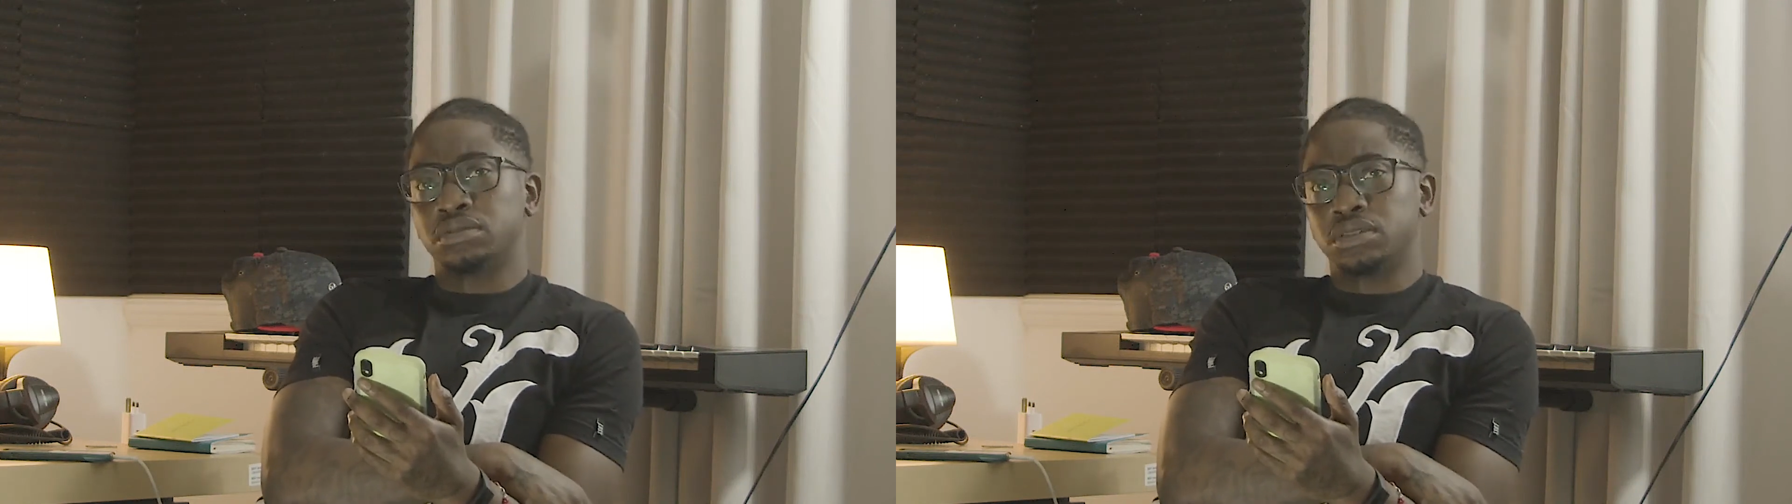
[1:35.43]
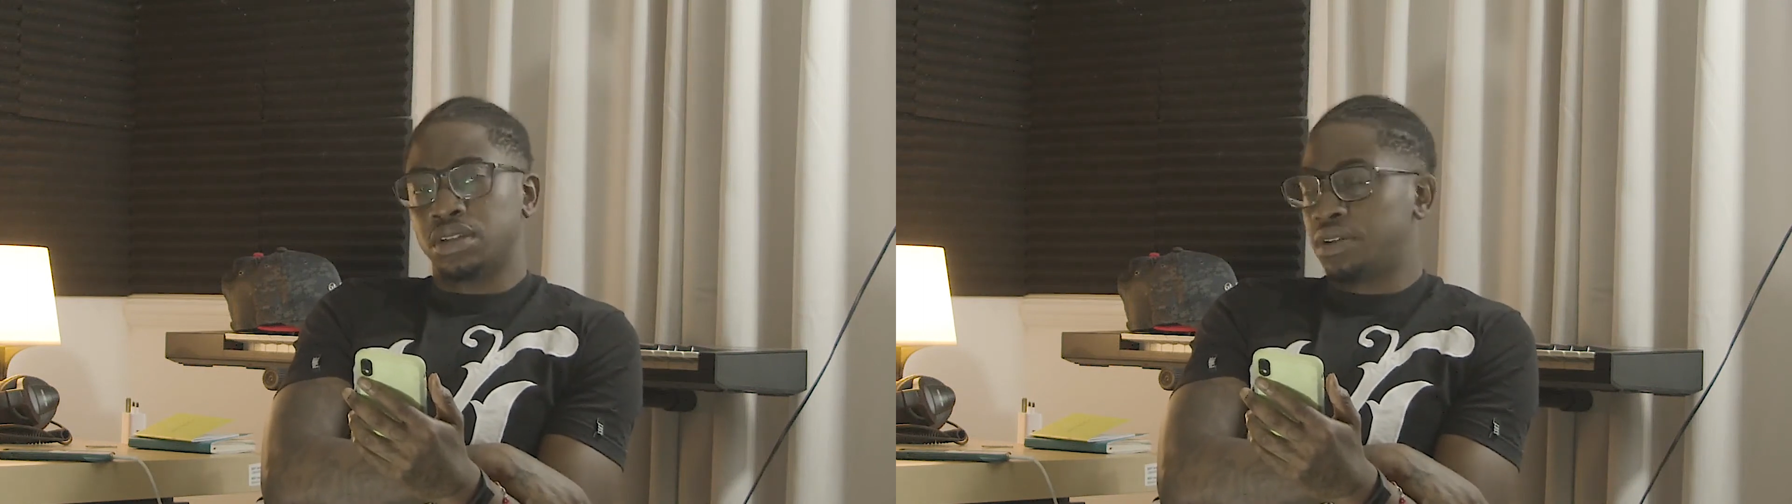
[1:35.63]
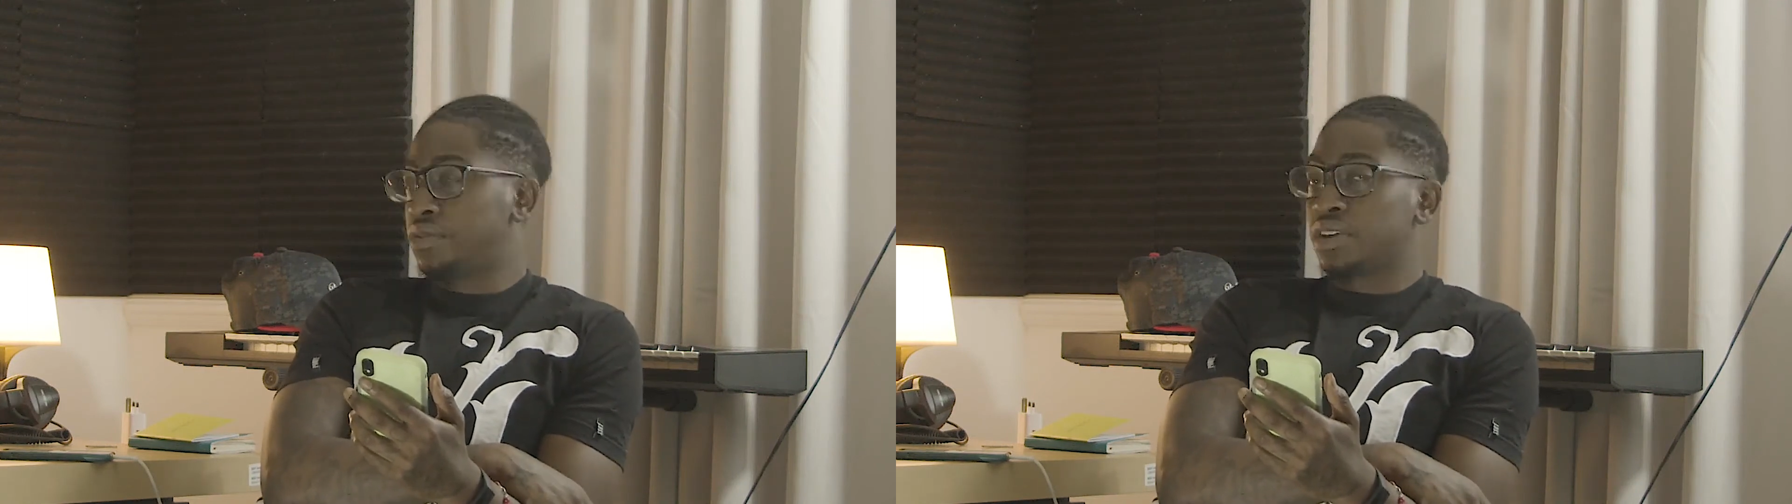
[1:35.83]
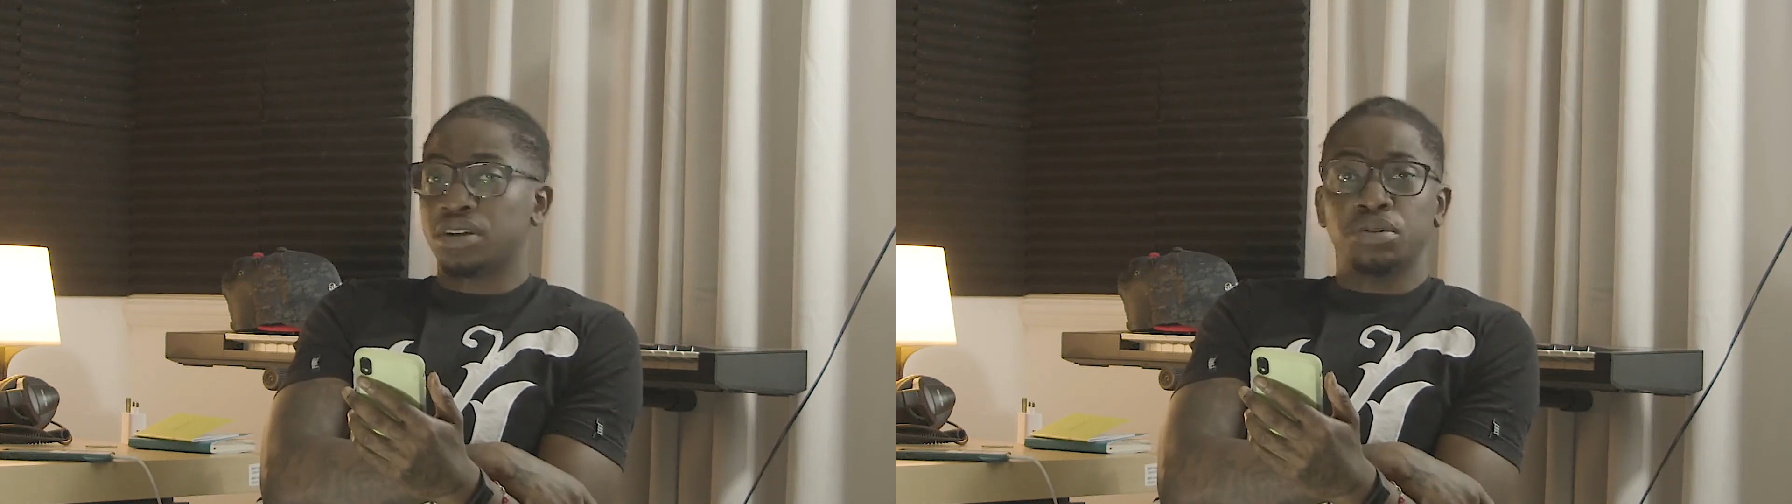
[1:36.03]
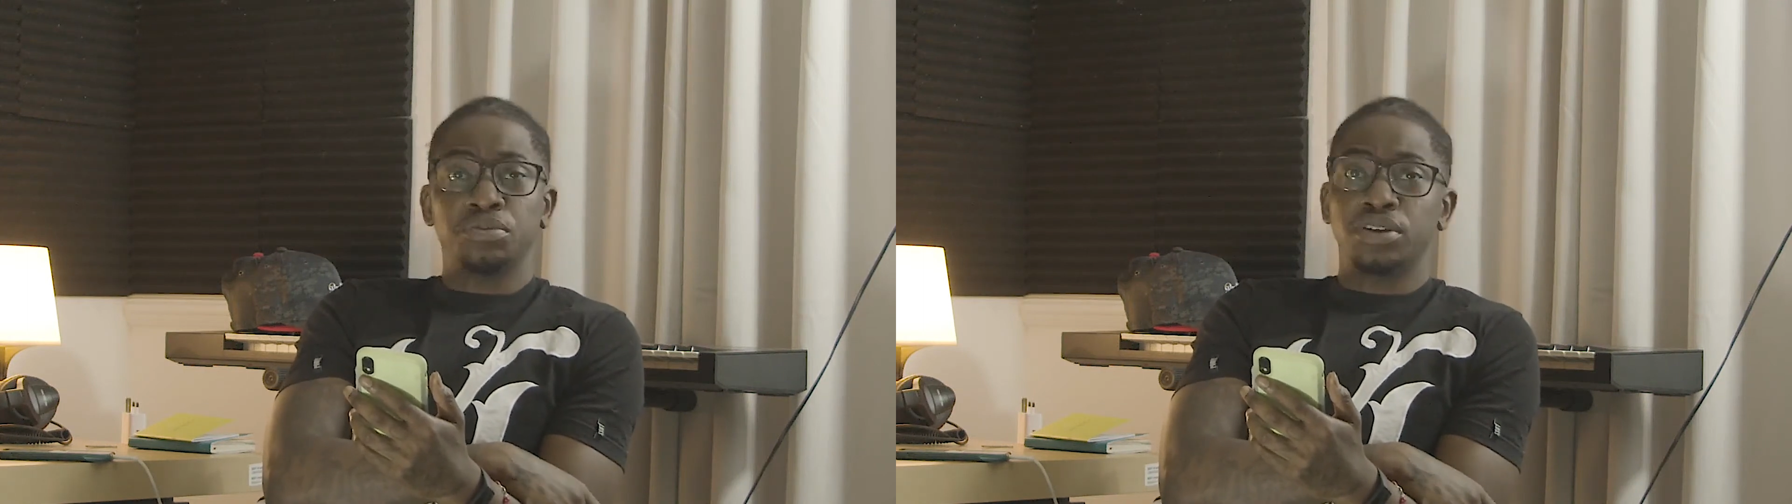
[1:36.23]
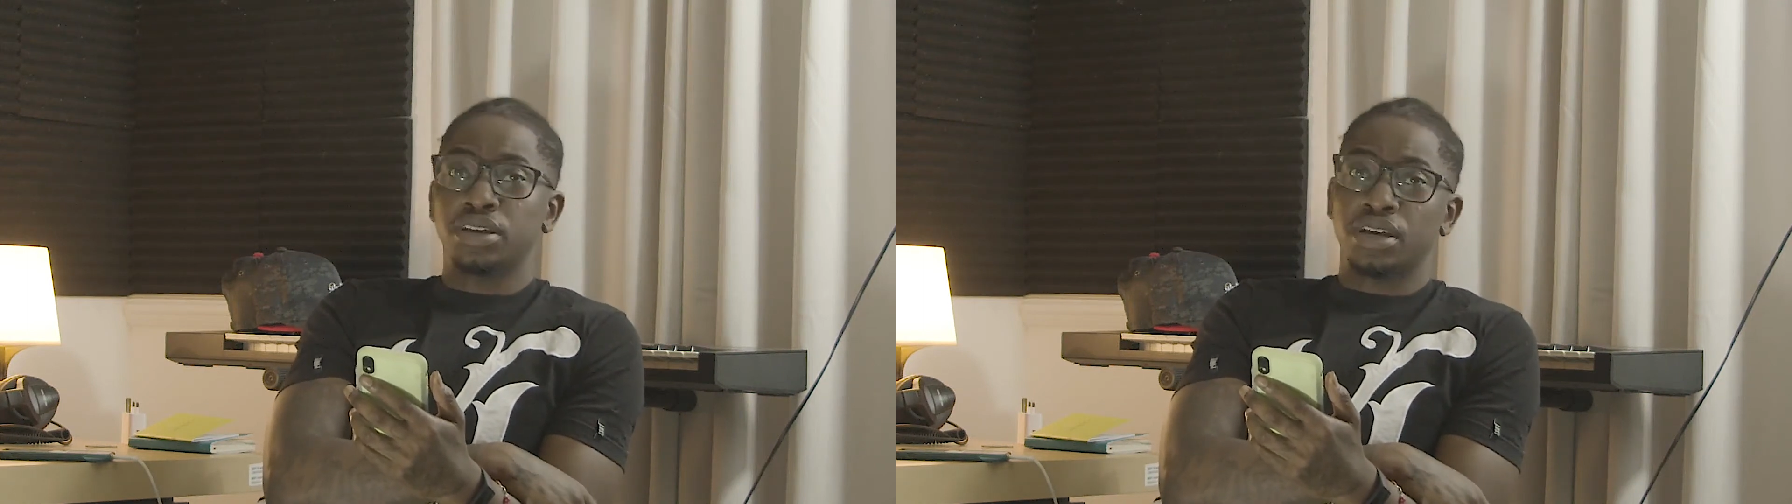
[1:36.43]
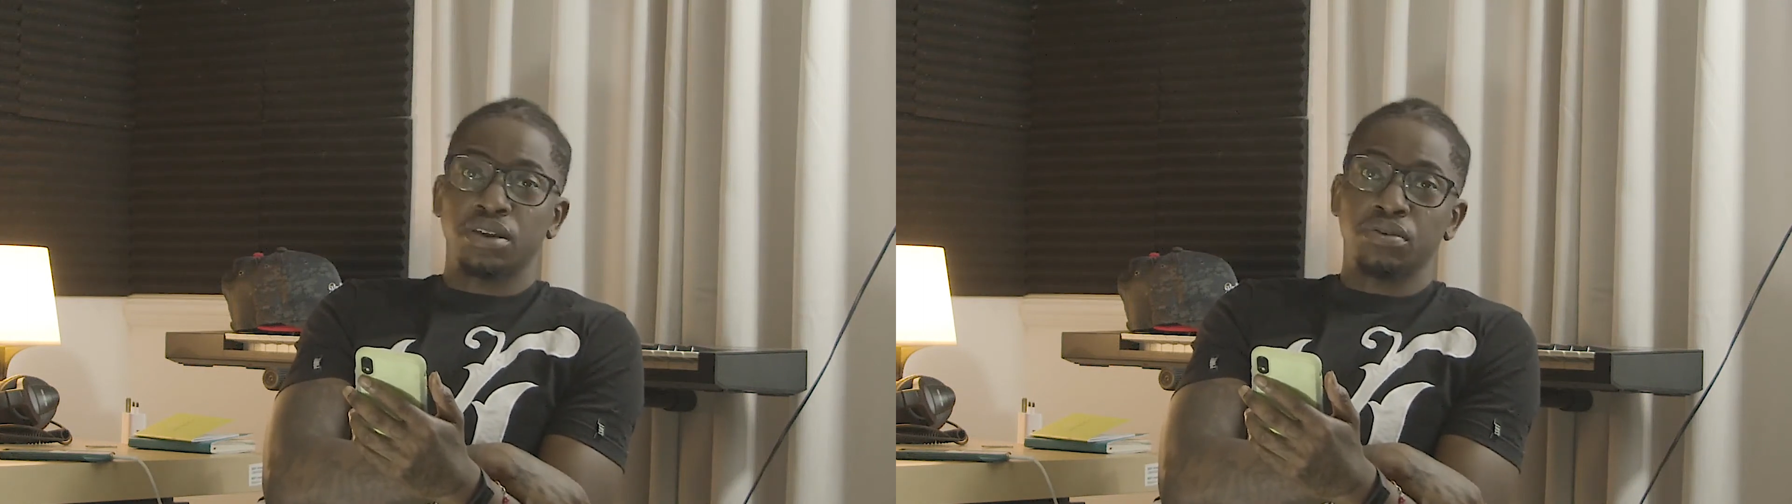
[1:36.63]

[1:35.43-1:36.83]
So if you can communicate